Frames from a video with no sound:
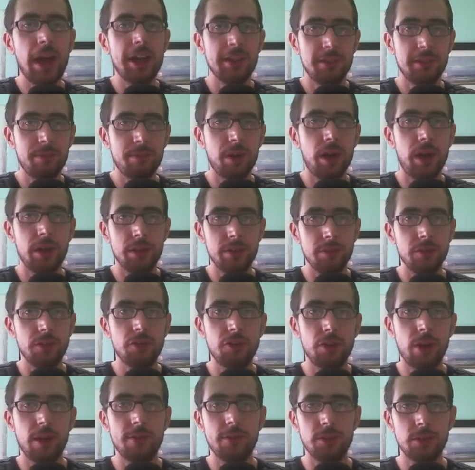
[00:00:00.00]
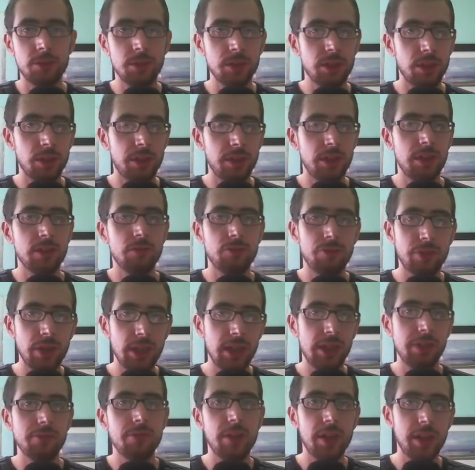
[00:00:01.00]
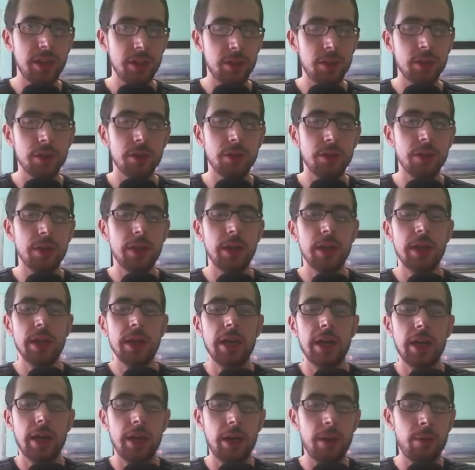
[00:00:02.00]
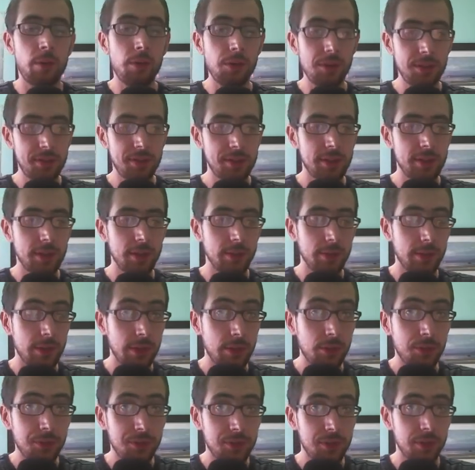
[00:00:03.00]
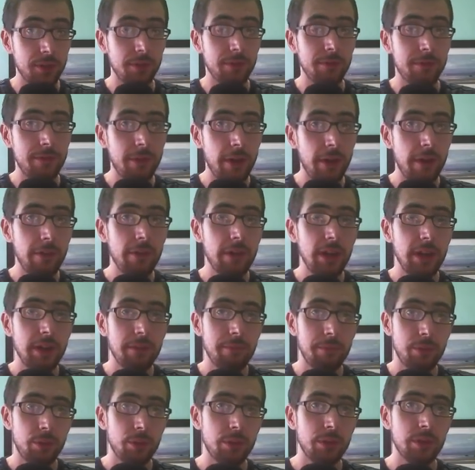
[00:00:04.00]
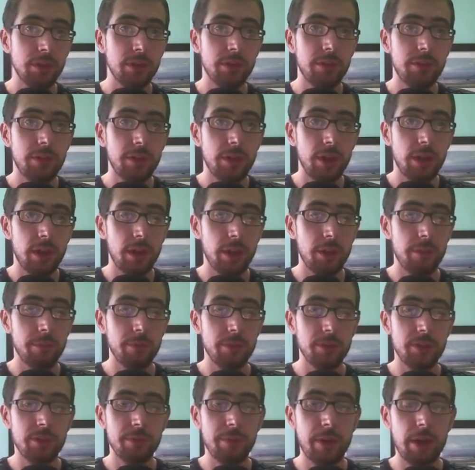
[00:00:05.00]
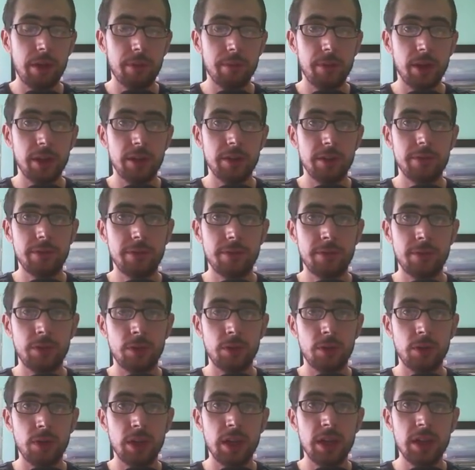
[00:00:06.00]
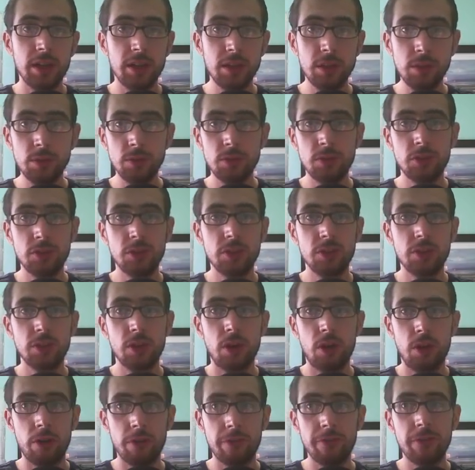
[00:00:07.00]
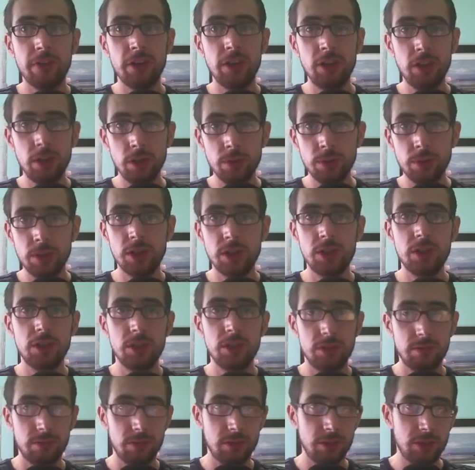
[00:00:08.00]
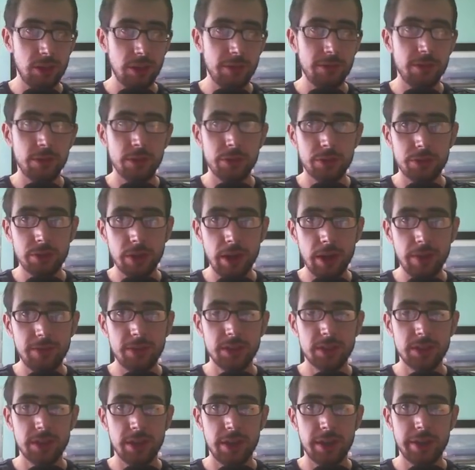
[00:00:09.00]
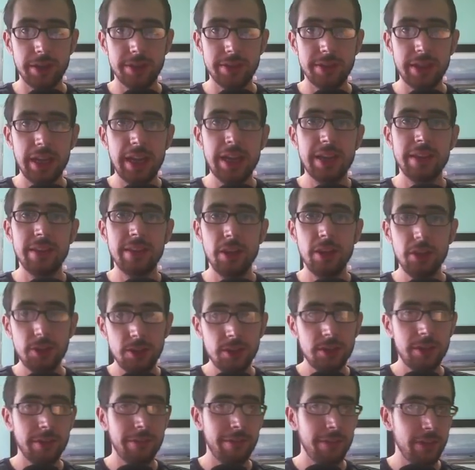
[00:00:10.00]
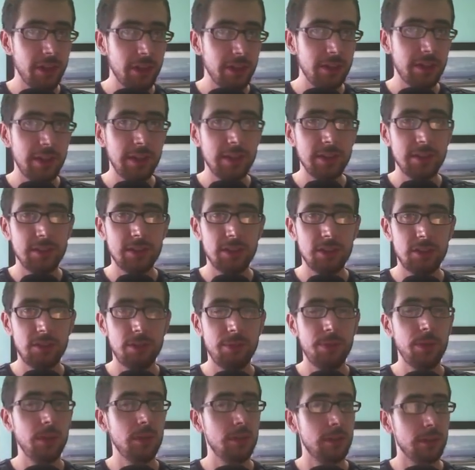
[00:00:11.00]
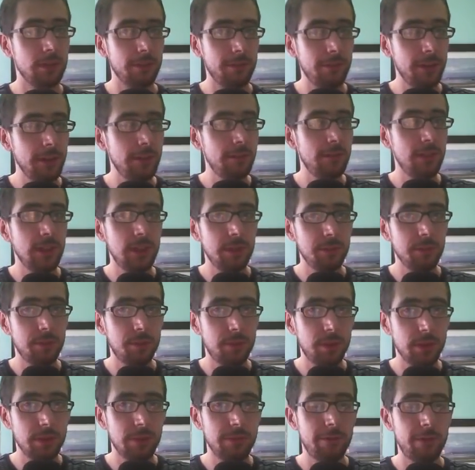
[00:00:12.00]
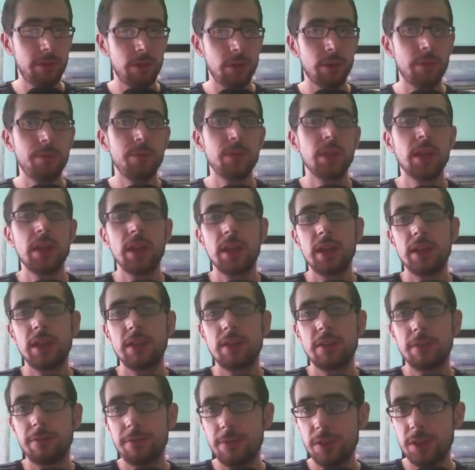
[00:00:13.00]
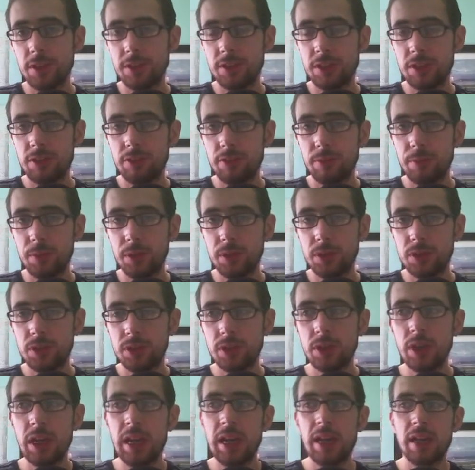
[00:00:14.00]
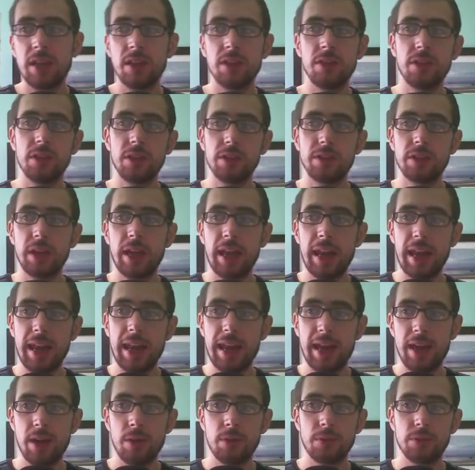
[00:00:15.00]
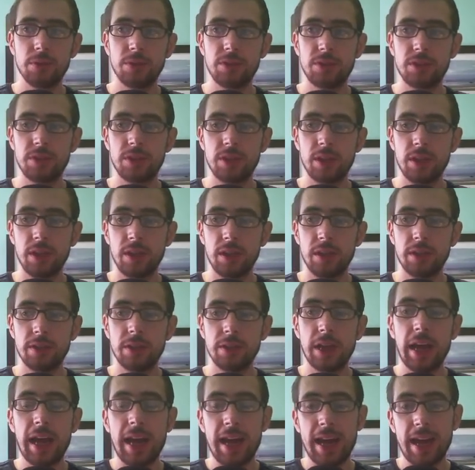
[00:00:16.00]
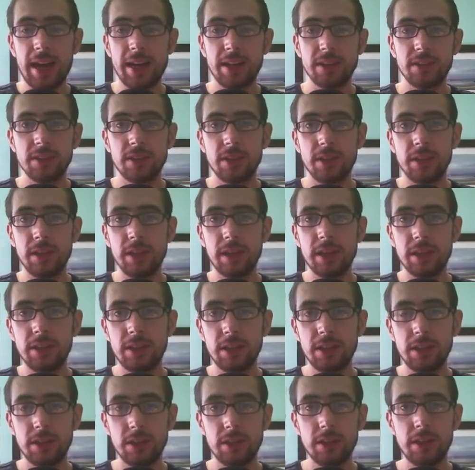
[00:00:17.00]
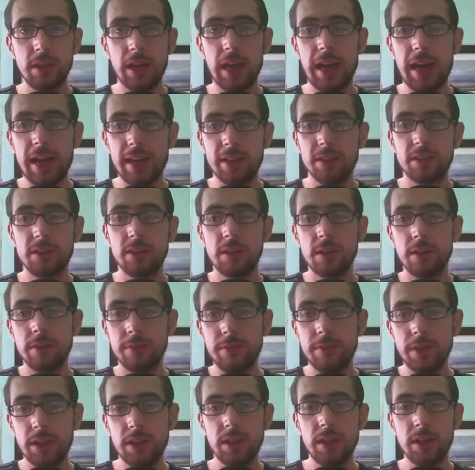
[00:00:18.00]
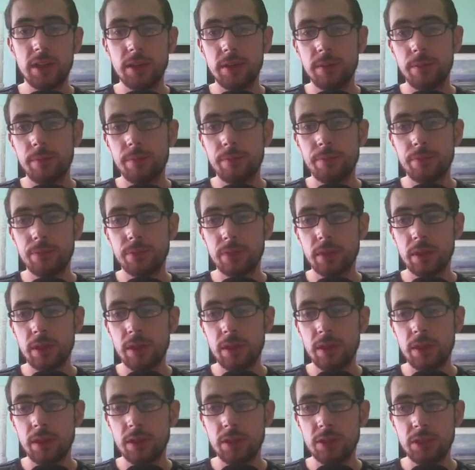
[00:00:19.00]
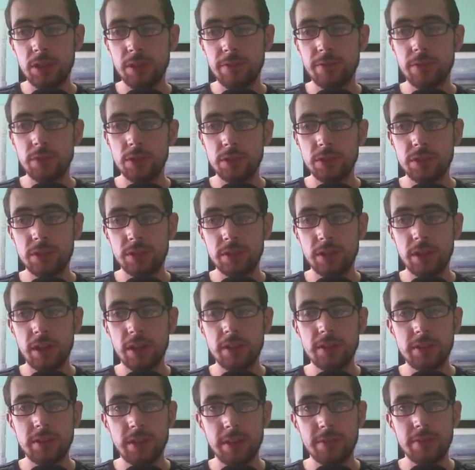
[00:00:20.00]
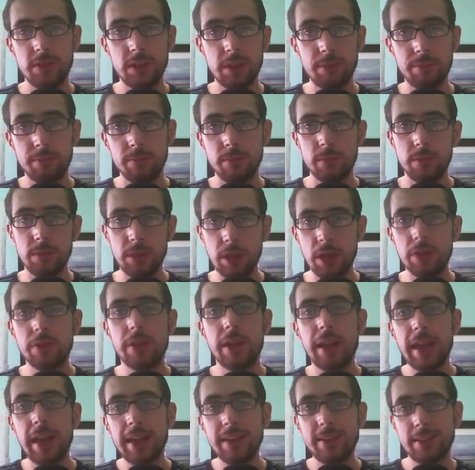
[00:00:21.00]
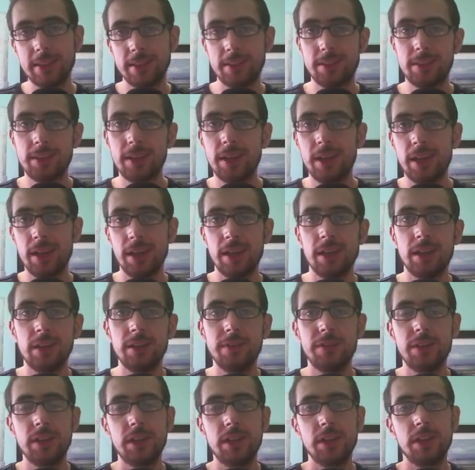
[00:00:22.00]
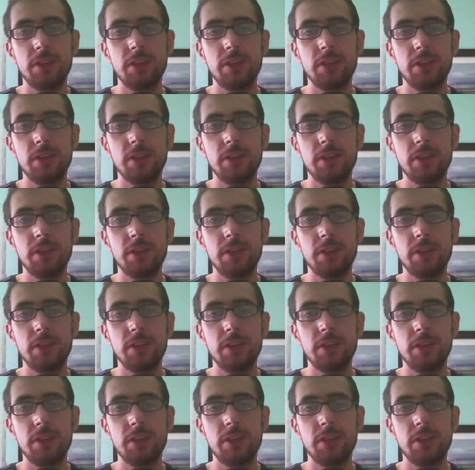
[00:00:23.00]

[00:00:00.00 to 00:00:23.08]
part of the drivers, which I think is really, really good. Also very important to bear in mind for users of newer GeForce graphics cards. This is the first Linux distribution, so 15.4 is the first distribution that has the NVIDIA GeForce 970, the latest NVIDIA